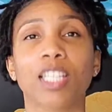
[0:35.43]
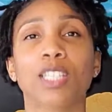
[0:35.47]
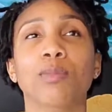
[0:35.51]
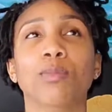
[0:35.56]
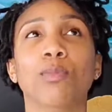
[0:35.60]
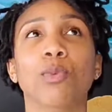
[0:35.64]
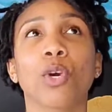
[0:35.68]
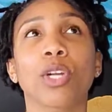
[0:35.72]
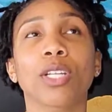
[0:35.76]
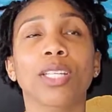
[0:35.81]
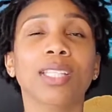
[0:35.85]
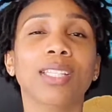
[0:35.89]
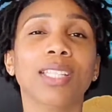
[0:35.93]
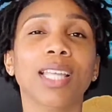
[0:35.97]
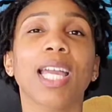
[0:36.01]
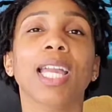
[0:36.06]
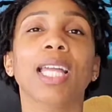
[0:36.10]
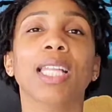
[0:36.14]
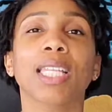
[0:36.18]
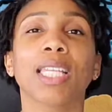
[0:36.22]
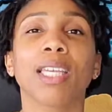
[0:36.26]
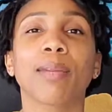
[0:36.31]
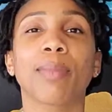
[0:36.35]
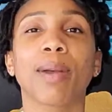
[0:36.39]
it's more than
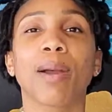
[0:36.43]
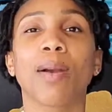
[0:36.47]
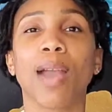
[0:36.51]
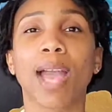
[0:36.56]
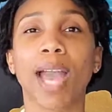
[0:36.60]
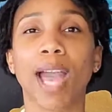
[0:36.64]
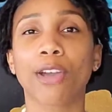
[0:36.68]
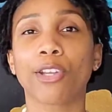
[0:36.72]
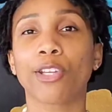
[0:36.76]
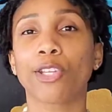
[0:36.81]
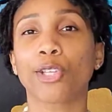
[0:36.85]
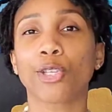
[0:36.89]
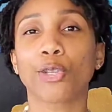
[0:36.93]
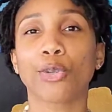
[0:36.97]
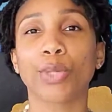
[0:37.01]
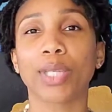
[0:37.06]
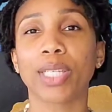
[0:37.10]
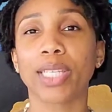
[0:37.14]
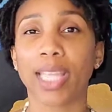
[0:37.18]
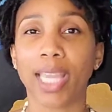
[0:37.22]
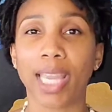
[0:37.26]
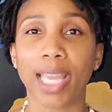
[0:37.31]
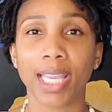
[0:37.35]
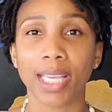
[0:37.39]
likely about how to
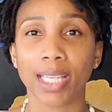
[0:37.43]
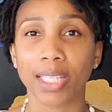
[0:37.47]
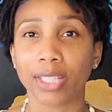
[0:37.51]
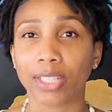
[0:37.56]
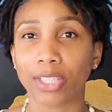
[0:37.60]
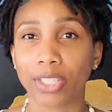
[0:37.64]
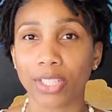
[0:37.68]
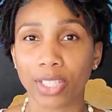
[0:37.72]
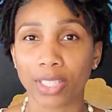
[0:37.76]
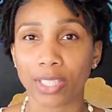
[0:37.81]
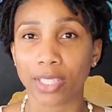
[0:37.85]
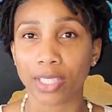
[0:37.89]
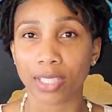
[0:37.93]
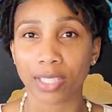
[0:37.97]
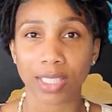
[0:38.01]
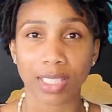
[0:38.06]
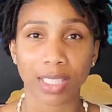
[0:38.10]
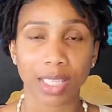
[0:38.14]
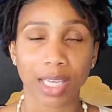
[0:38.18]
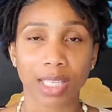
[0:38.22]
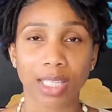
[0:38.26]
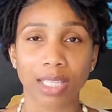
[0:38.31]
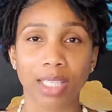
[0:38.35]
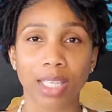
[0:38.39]
create a 30,
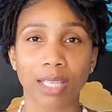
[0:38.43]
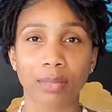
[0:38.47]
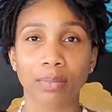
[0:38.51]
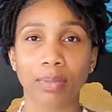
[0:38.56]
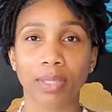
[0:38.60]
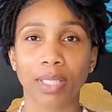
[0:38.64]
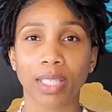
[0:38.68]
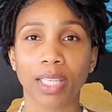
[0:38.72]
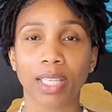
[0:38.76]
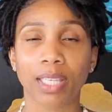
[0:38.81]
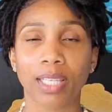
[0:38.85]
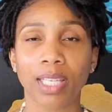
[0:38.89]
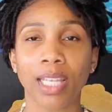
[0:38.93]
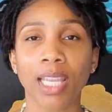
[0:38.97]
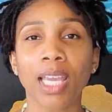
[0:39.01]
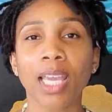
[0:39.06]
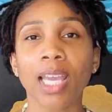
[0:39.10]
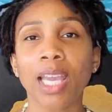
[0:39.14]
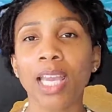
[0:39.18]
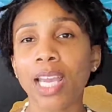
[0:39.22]
60, 90 day plan.